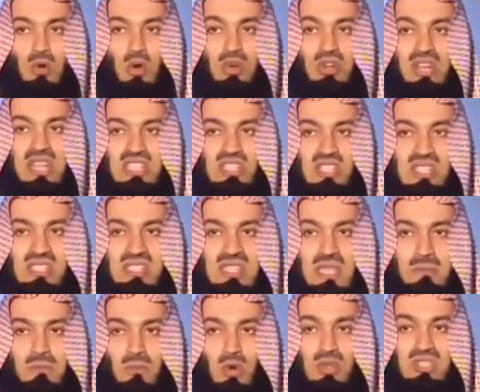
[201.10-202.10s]
them or
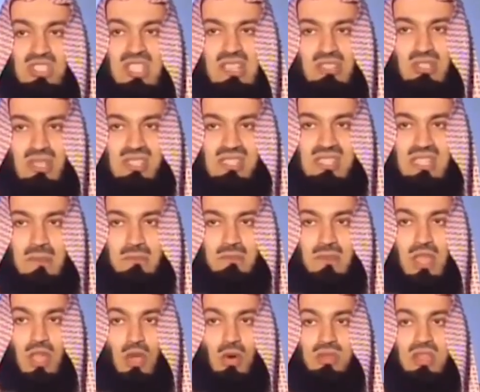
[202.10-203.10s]
reaches them or touches
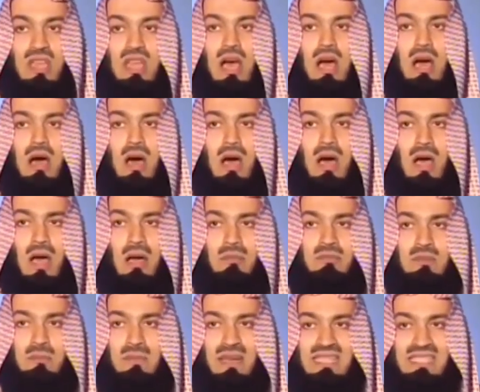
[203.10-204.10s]
them or they are
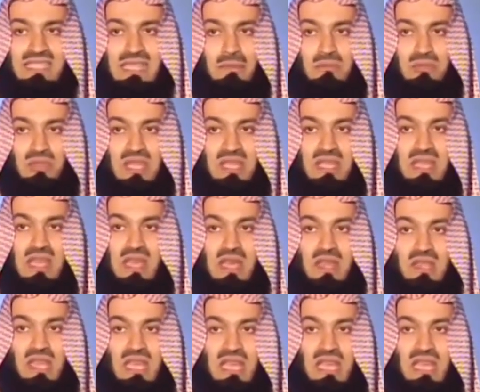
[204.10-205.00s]
harmed by something,